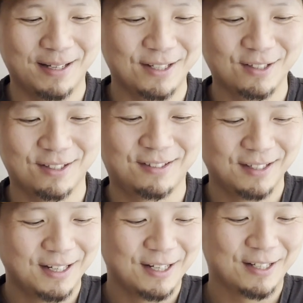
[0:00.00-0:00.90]
It's just
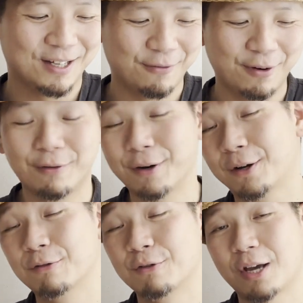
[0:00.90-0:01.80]
some very very
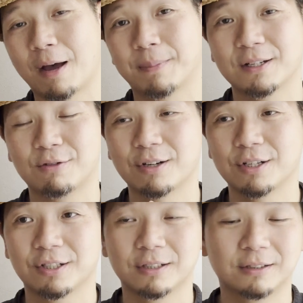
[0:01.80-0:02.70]
cool Japanese
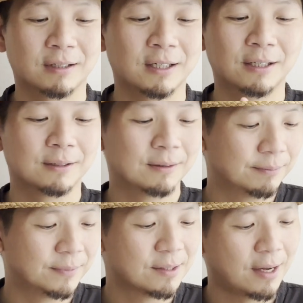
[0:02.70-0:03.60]

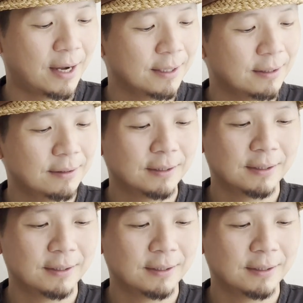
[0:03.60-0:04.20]
traditional design.